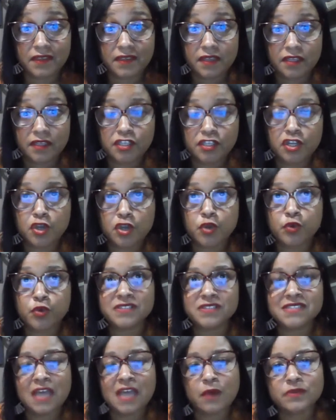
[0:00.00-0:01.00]
You know,
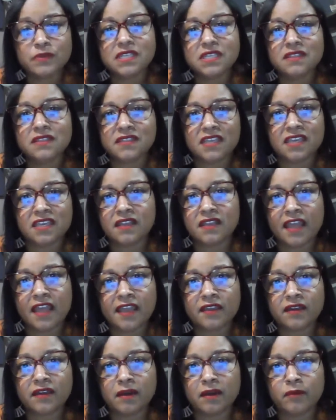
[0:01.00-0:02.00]
because that was the thing,
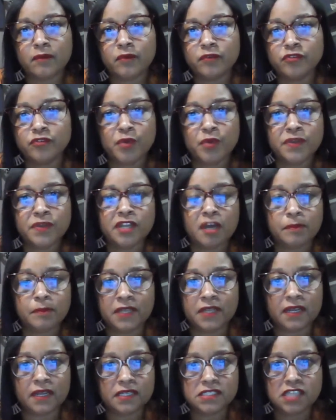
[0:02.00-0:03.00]
like growing up a
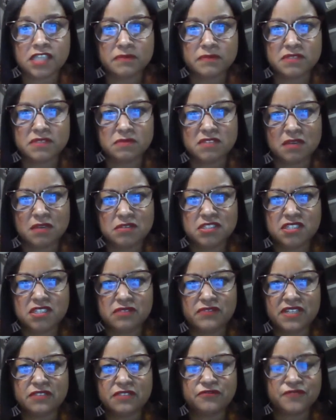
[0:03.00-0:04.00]
lot of times, sometimes you didn't
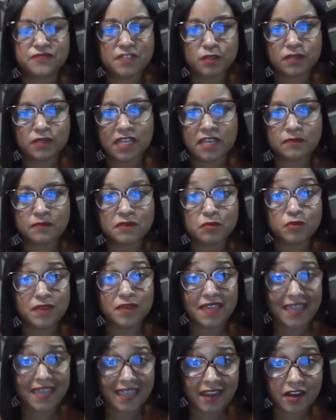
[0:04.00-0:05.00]
really feel like people
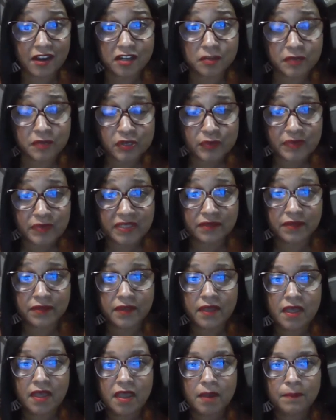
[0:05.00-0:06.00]
cared about me.
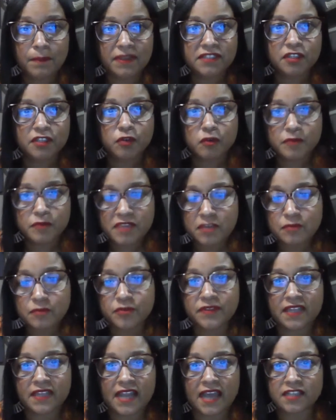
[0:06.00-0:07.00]
But there were people
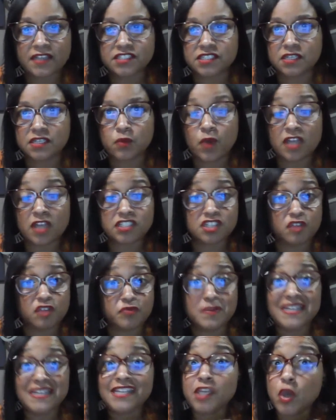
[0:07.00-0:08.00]
that actually watched out for
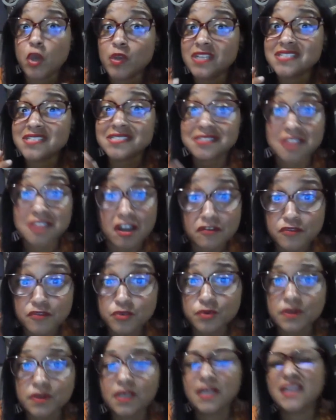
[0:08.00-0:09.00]
me. Leola
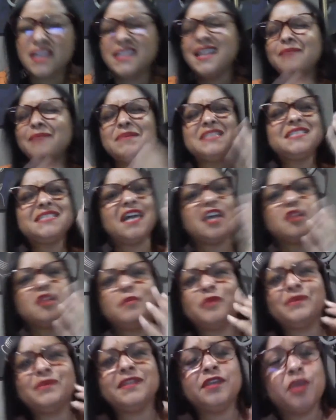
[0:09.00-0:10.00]
Stovall, let me tell you
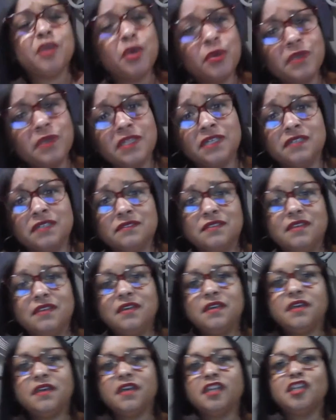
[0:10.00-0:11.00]
about Leola.
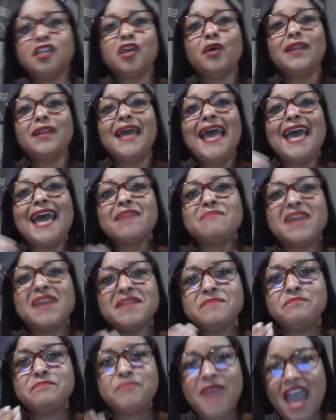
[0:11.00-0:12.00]
Leola had my
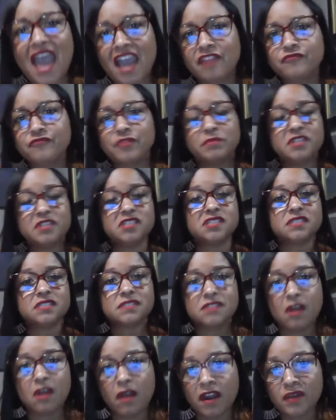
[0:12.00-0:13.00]
back from the
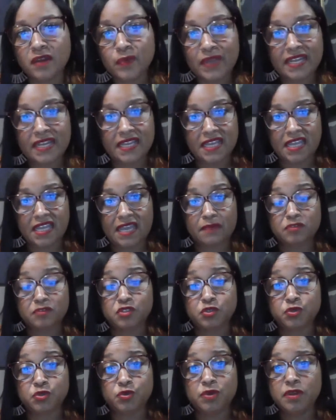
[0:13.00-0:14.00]
start when it came
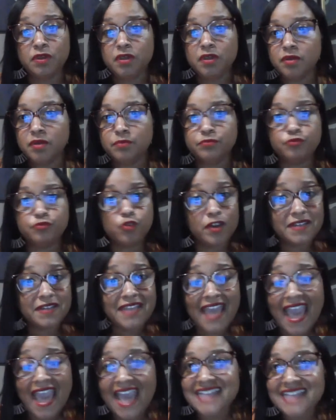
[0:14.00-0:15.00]
to
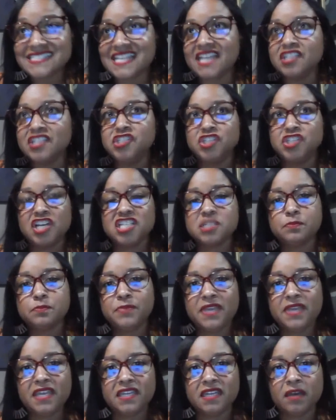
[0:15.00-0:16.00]
broadcast and just
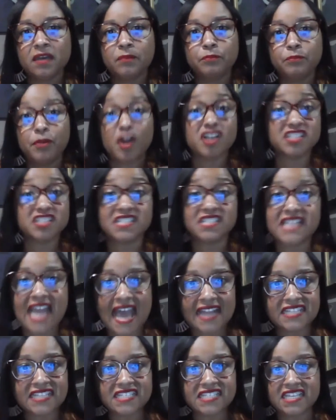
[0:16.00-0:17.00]
being a
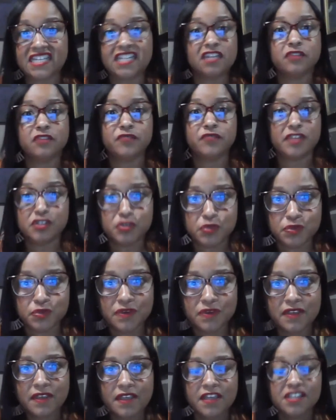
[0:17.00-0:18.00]
personality and an individual.
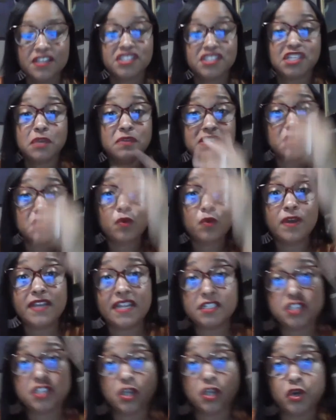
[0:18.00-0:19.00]
She was the one
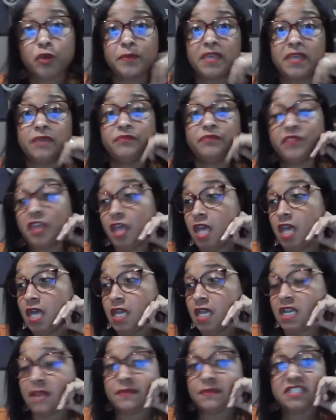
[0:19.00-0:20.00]
that told me,
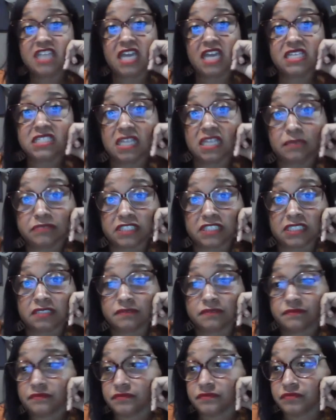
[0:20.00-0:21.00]
let me tell you something.
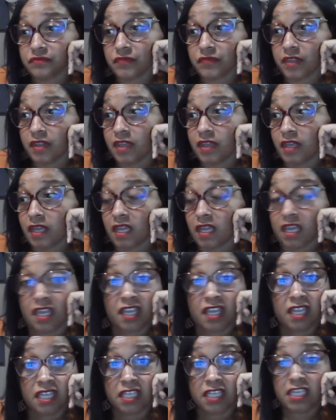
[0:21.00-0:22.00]

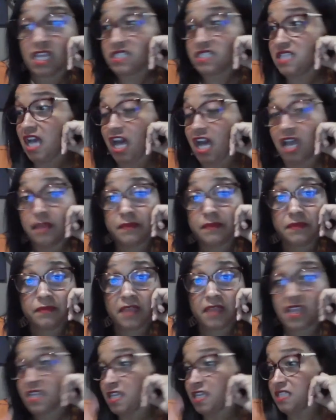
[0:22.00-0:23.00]
Your
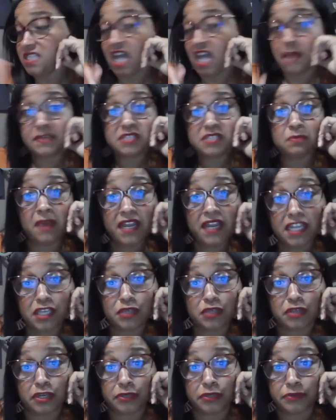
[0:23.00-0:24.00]
time is money,
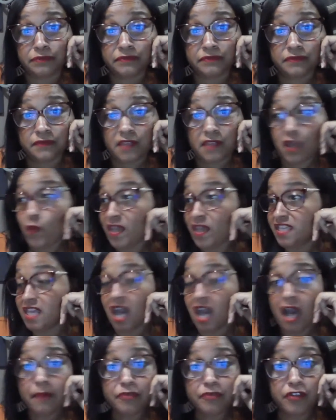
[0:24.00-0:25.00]
you know. When you're
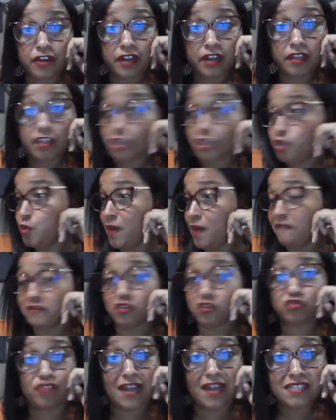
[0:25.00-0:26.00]
up there, you have to
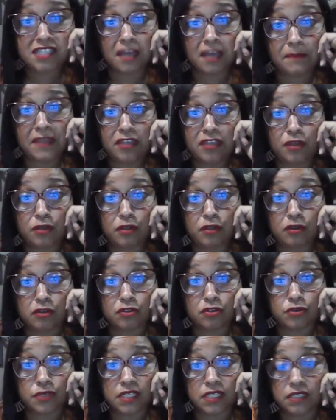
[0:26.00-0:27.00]
dress up and you look
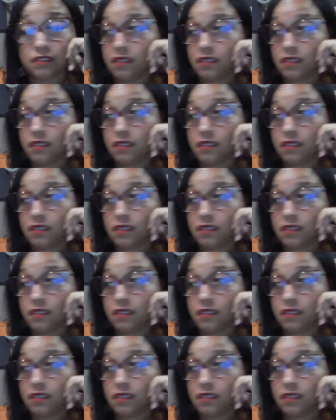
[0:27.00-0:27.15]
good.